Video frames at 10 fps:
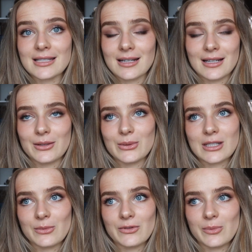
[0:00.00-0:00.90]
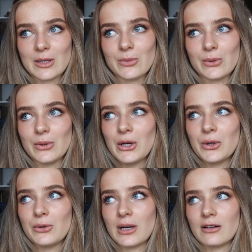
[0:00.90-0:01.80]
And I know some of the people
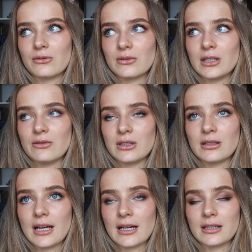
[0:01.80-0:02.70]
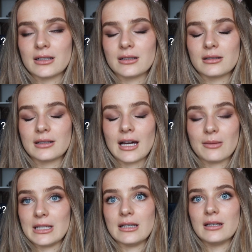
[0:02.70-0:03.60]
who have given Hanna,
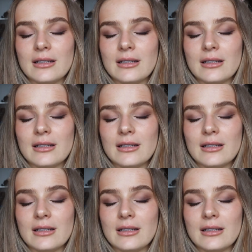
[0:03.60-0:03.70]
Gabbie,